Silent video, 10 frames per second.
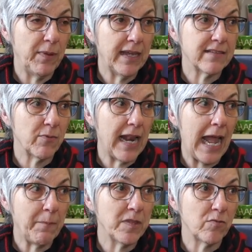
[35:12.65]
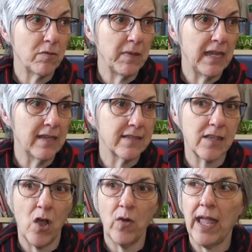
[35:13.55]
Because what happens with me is,
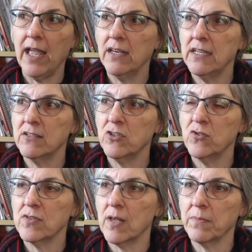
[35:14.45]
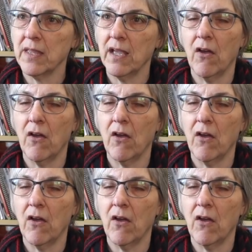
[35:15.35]
okay, I need to do something.